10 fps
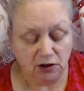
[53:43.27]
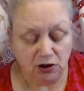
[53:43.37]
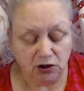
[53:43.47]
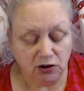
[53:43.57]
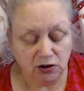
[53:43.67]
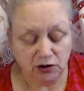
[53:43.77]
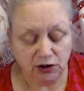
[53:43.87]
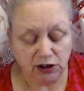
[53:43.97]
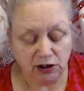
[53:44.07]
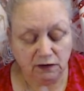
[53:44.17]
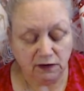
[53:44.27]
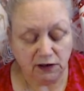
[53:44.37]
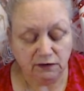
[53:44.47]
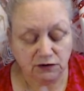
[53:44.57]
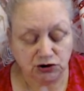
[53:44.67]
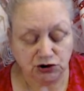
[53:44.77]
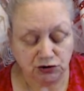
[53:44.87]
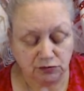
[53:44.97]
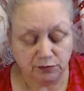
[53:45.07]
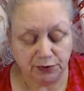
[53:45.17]
lurking there that
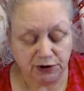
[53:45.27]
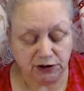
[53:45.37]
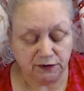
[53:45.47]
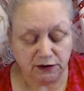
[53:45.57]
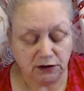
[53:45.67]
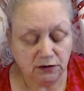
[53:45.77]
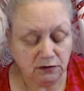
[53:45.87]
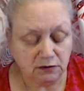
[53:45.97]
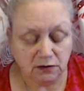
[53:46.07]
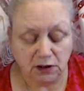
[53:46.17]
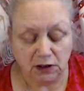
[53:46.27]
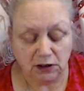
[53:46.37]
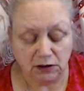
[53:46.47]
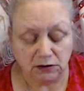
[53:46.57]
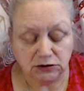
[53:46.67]
shouldn't be there. And